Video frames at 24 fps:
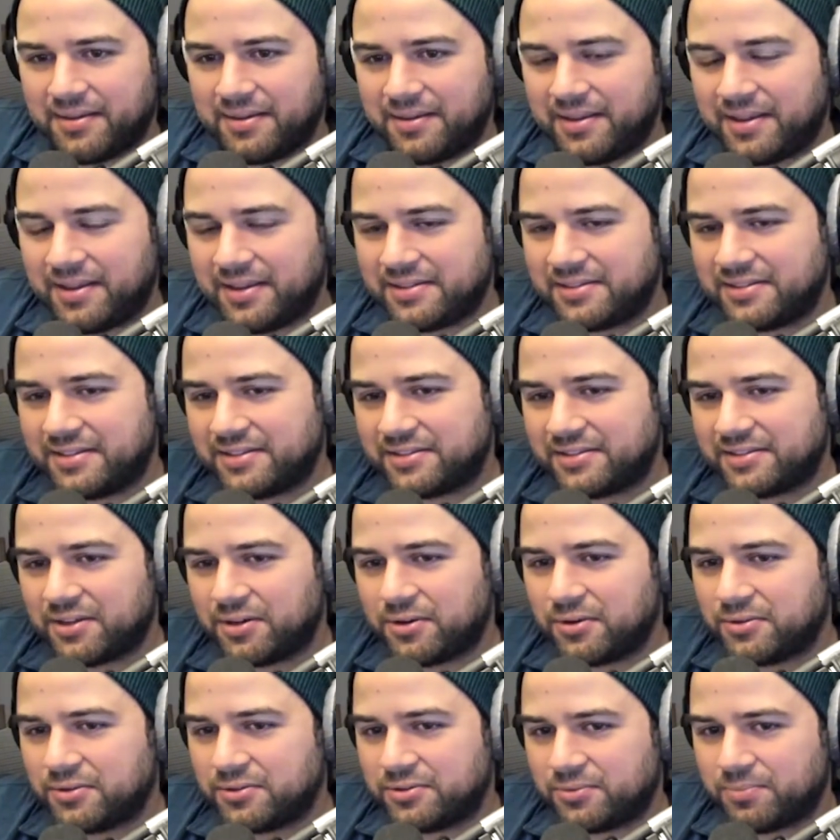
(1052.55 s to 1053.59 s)
Yeah,
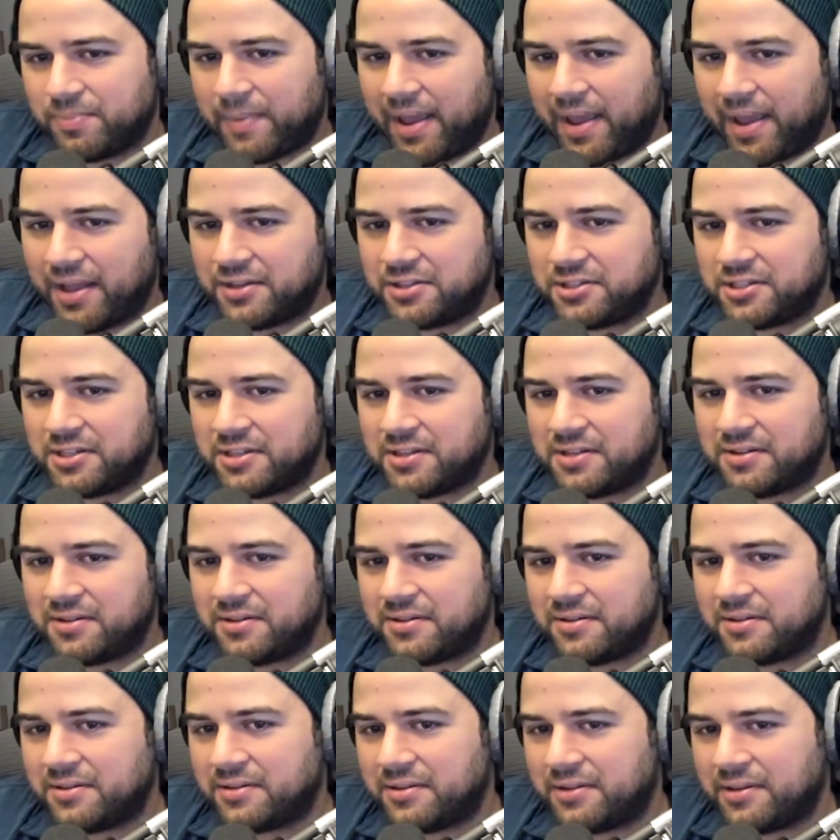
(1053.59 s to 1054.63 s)
Cisco's
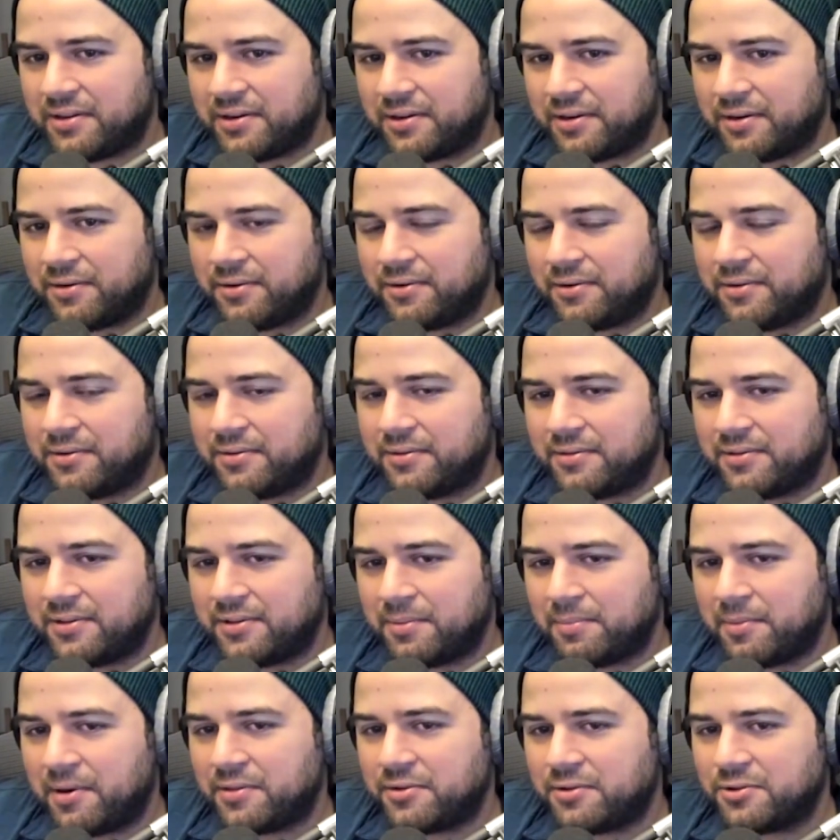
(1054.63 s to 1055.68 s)
mansion, the
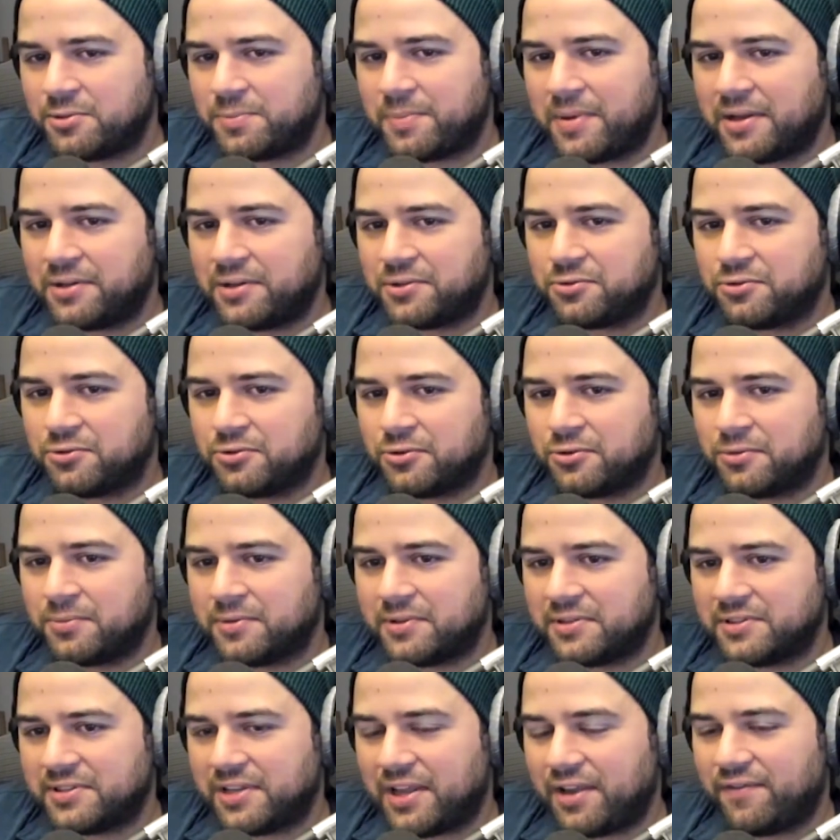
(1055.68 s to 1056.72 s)
mother's bedroom,
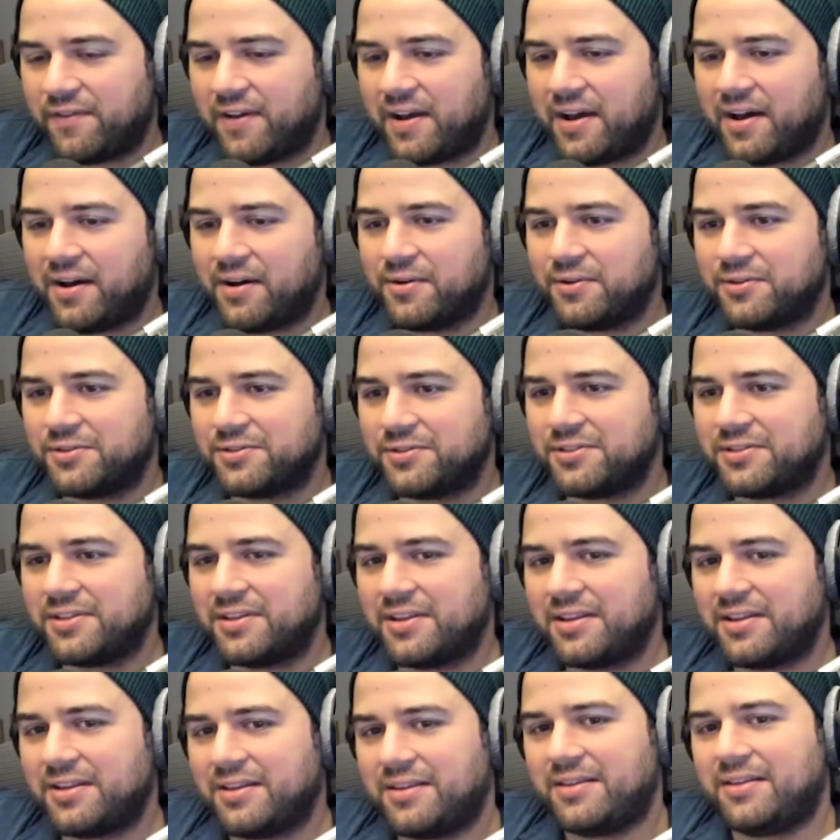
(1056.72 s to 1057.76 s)
the safe house,
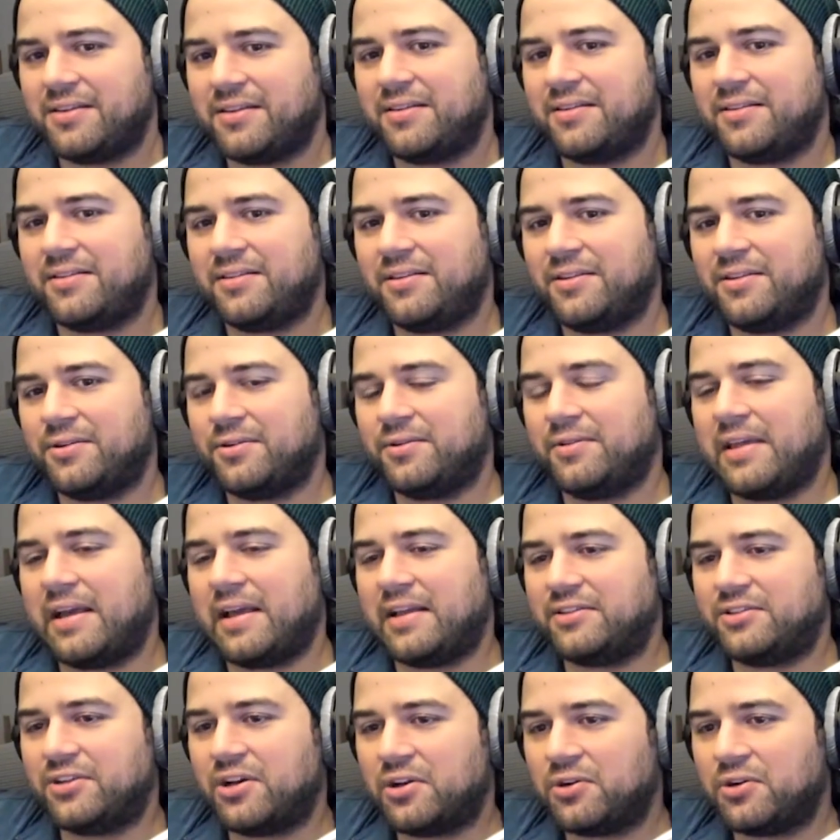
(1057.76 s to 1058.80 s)

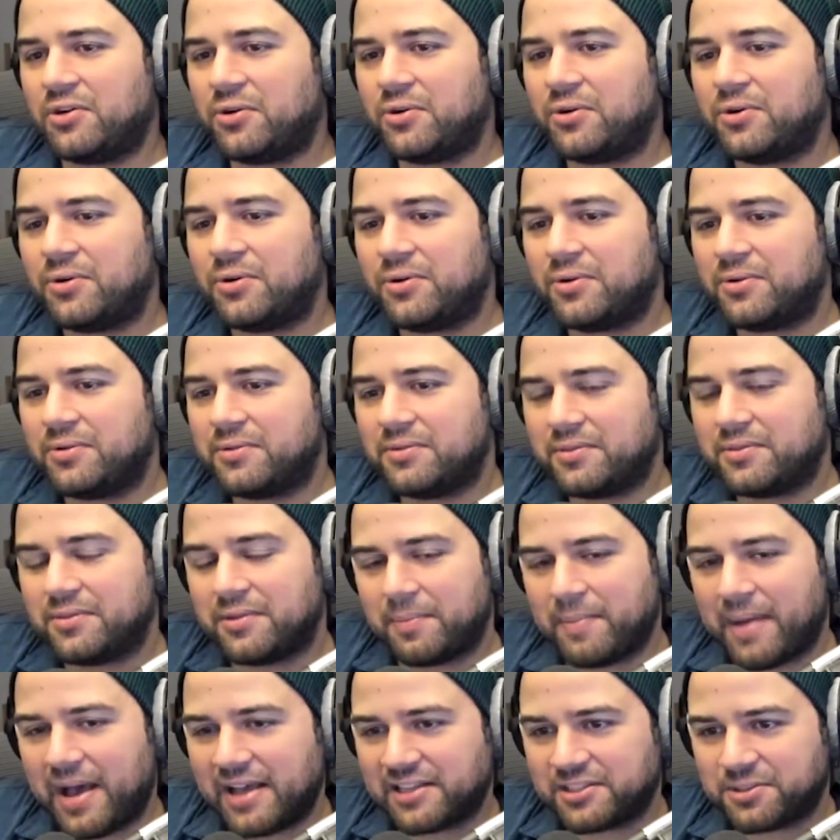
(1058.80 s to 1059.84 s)
that tunnel, the
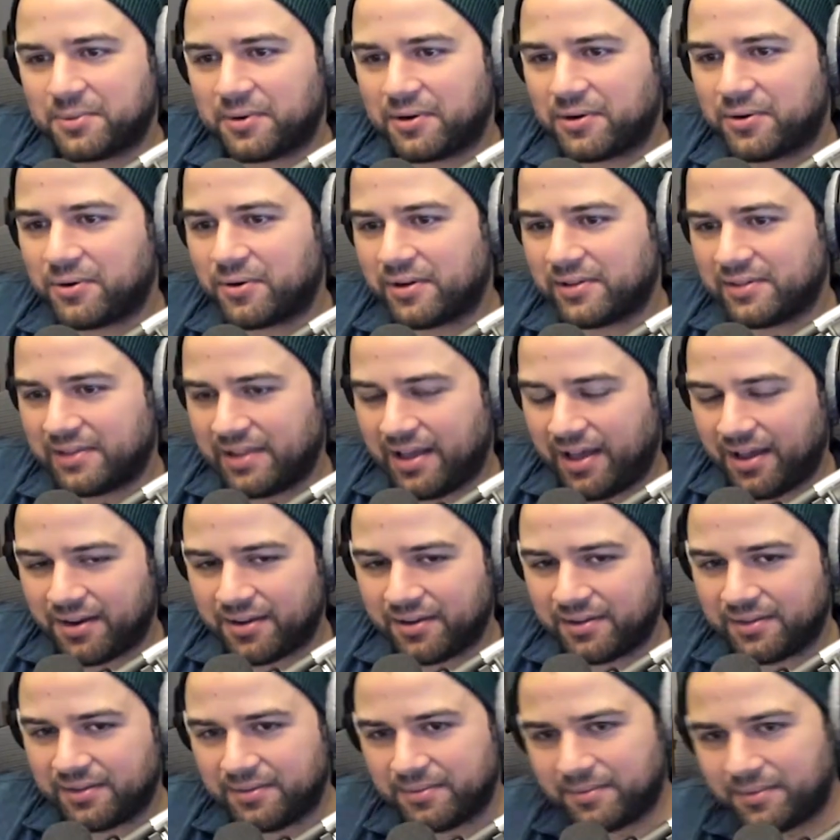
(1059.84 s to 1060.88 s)
basketball court, a lot
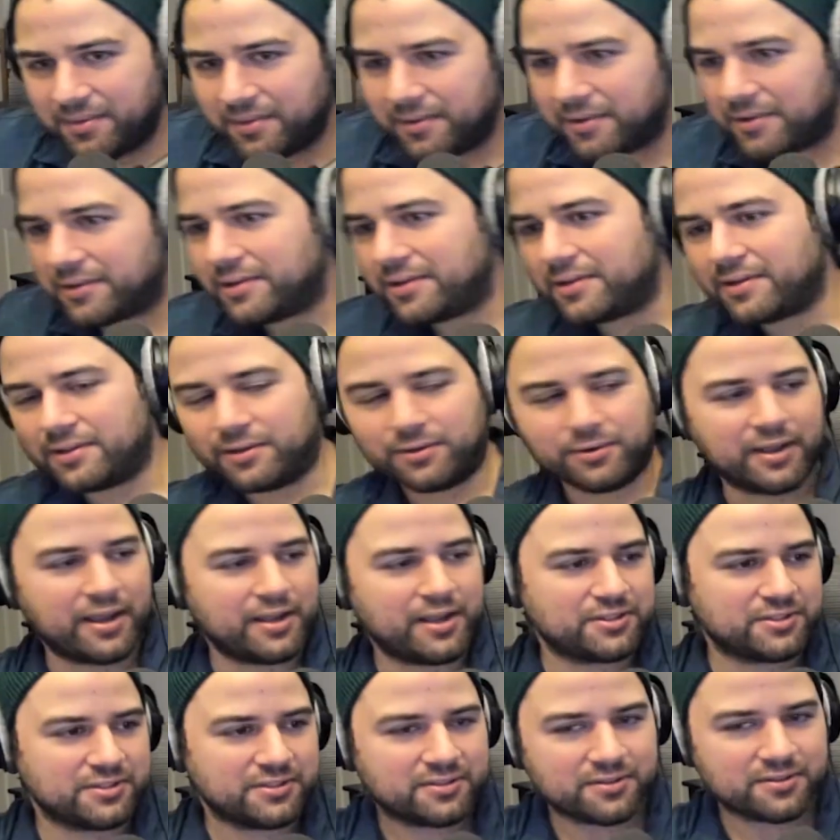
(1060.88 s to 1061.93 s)
of
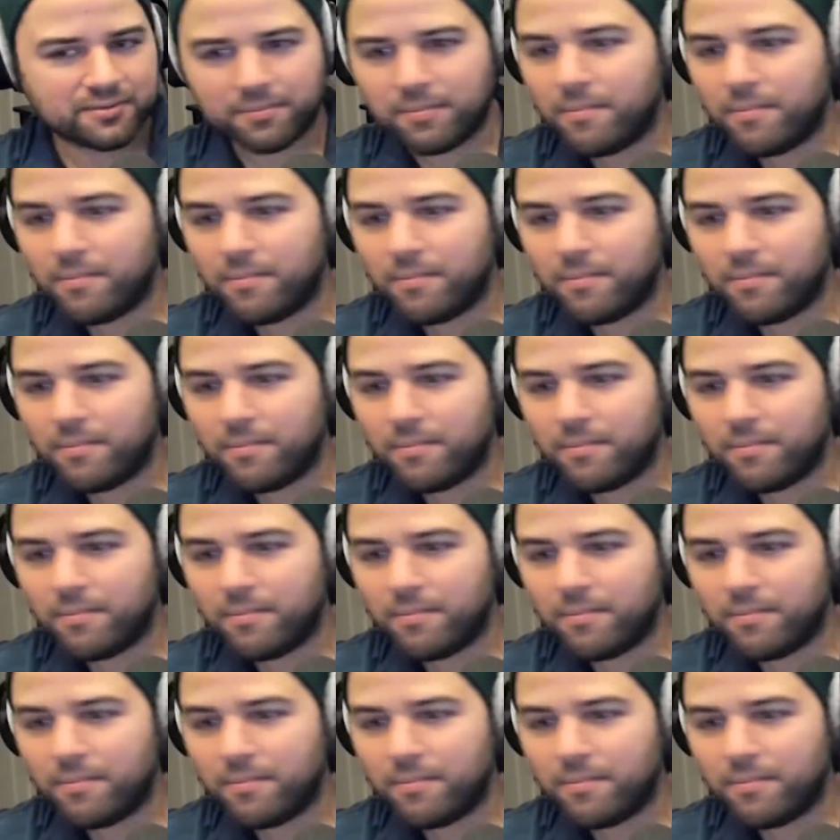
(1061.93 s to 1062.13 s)
locations.